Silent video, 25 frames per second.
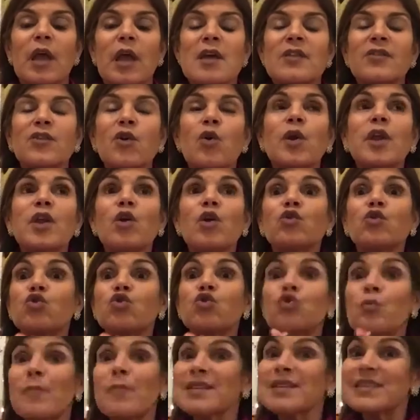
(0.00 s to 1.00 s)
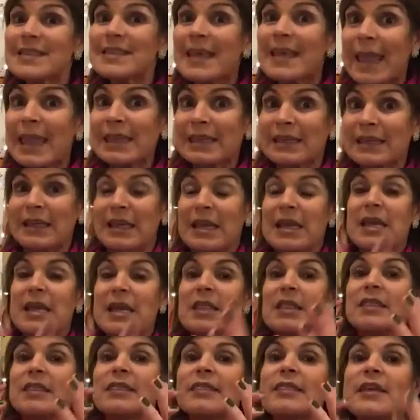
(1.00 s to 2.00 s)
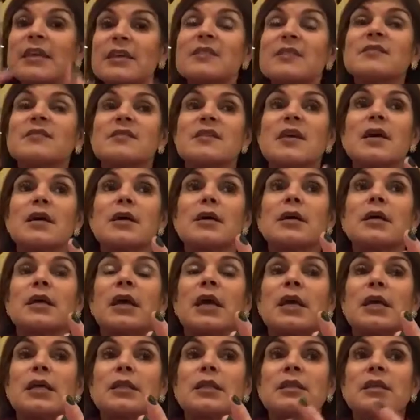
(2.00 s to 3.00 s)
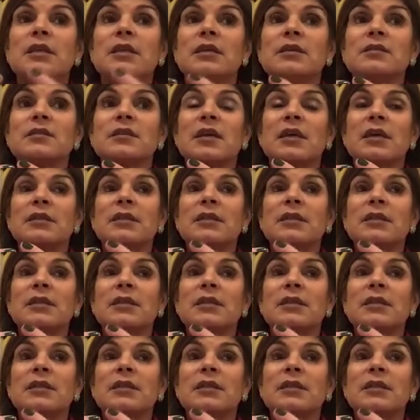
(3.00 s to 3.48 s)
So, you know, to maintain these, the